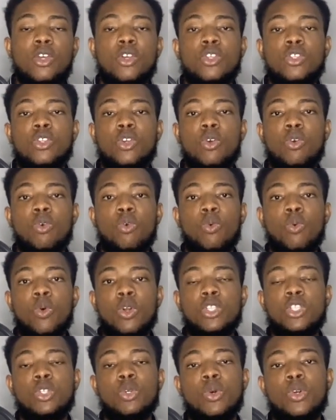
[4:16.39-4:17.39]
So
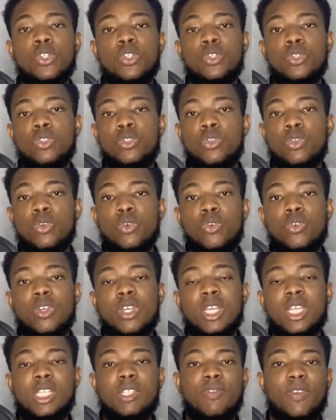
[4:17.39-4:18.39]
what you want to do
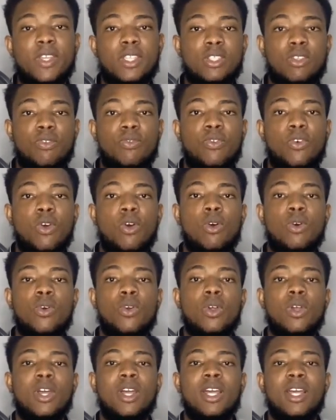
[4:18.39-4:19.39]
is, first of all,